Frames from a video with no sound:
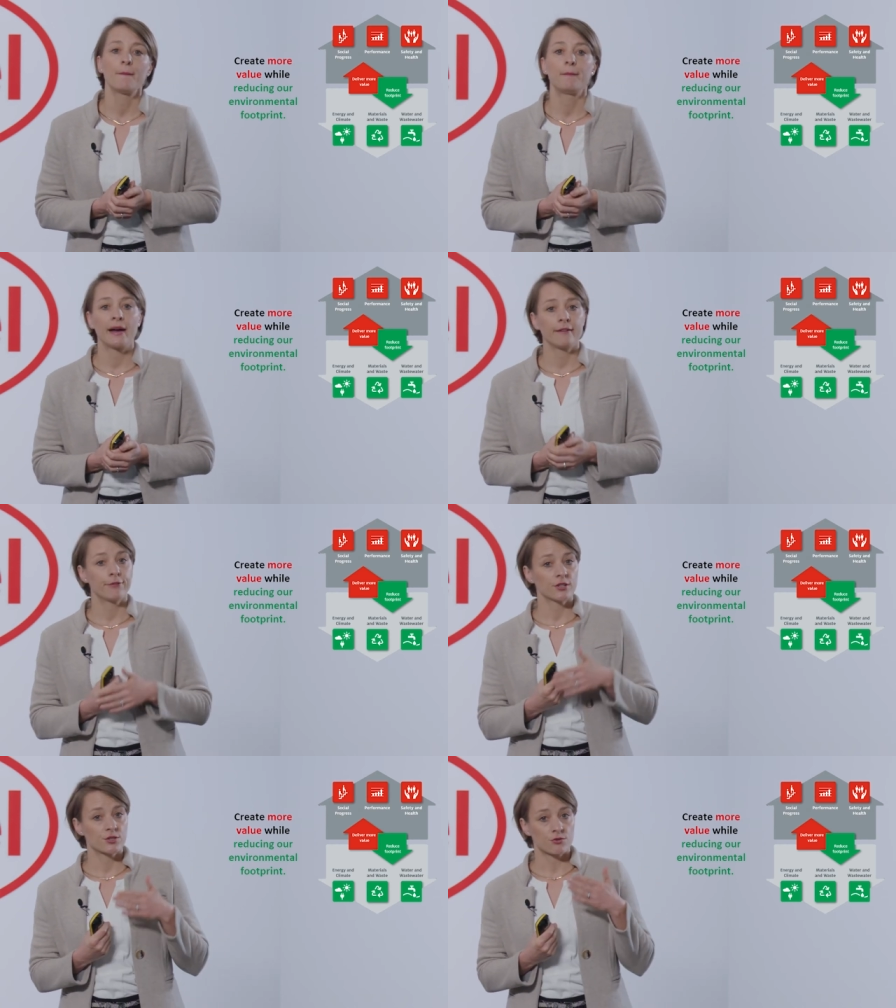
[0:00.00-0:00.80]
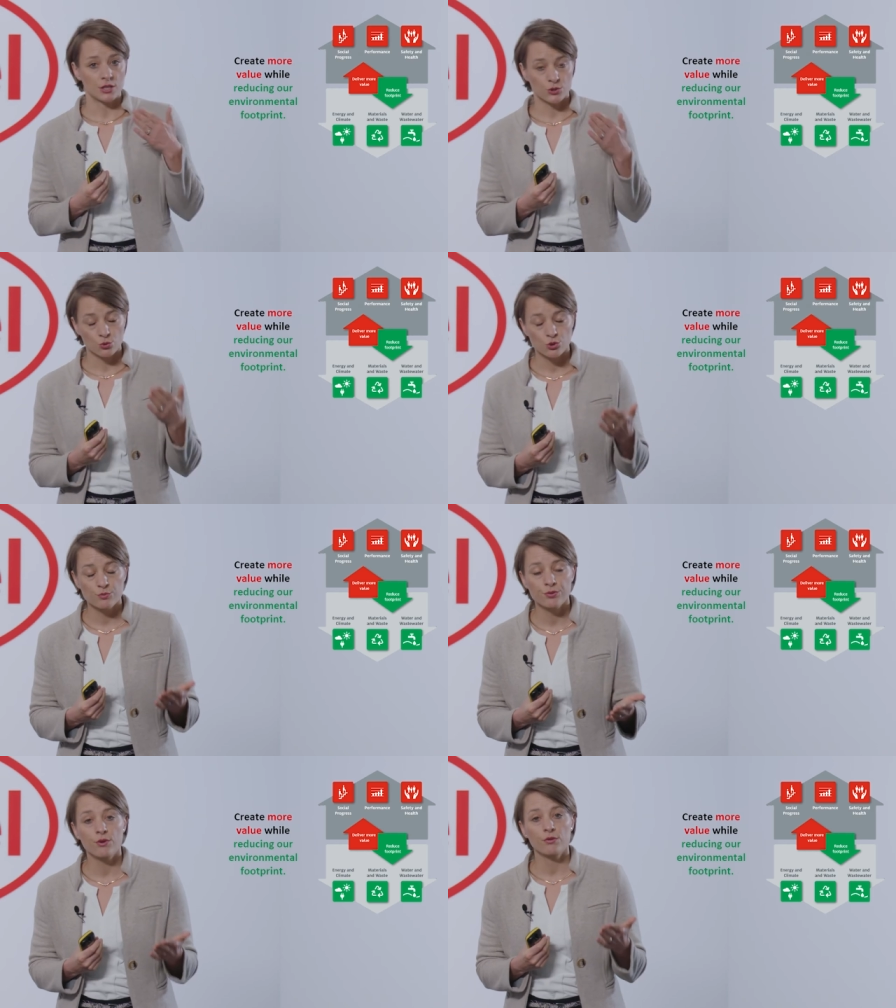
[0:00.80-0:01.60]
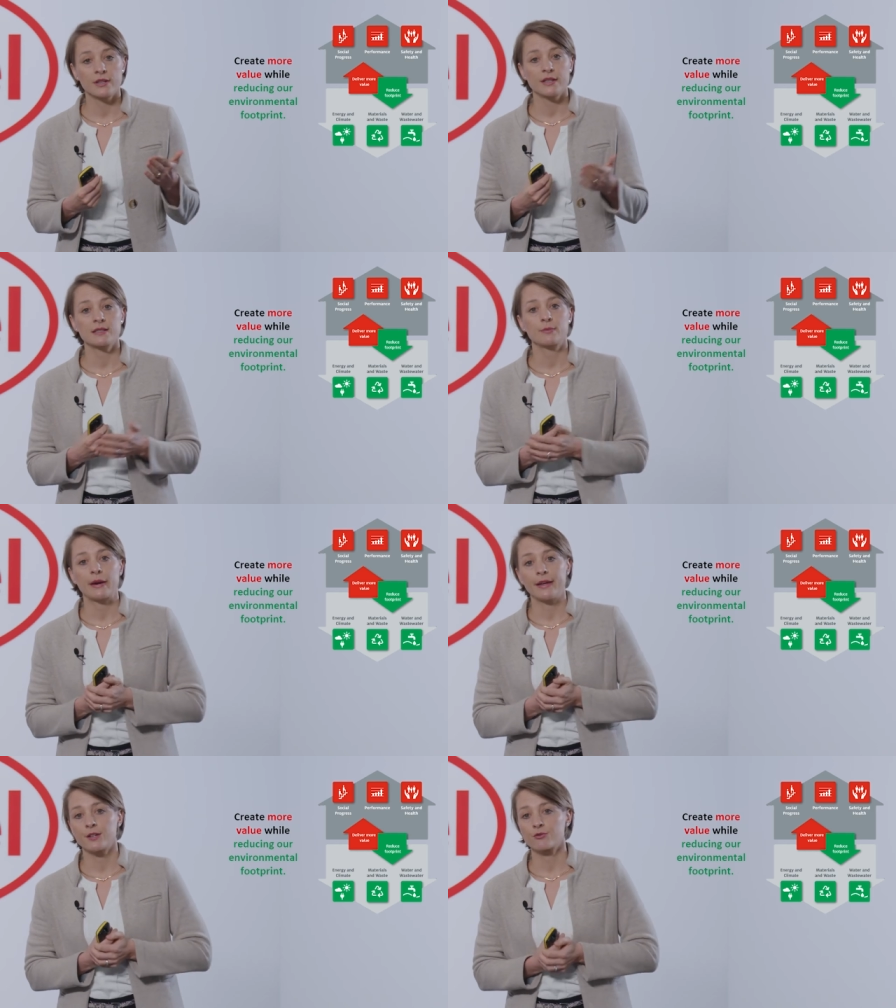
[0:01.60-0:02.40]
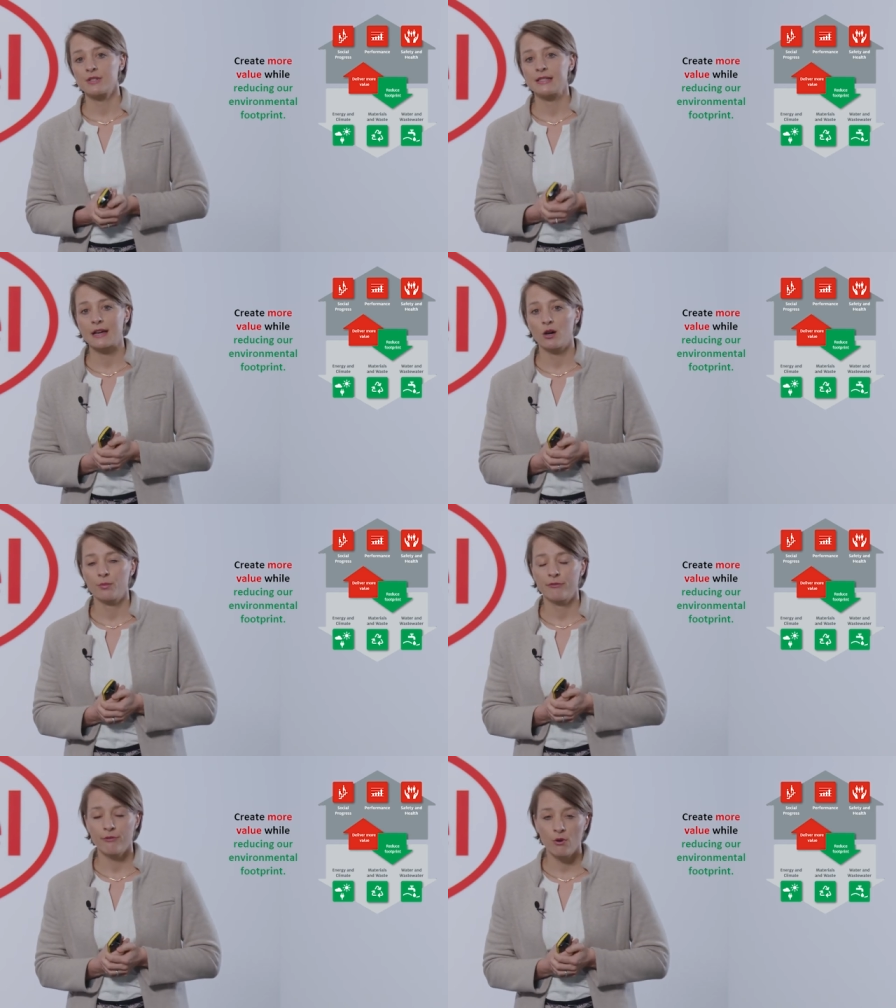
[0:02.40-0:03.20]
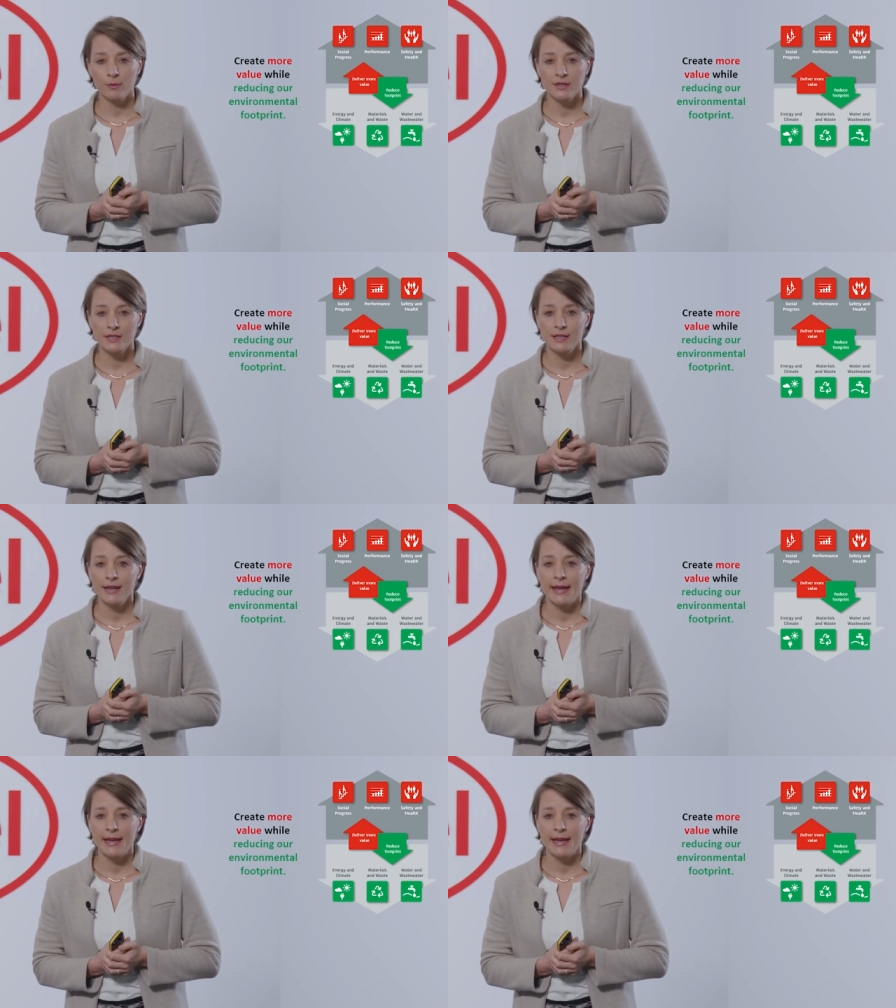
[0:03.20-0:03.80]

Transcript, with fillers: by fostering social progress, by increasing our performance,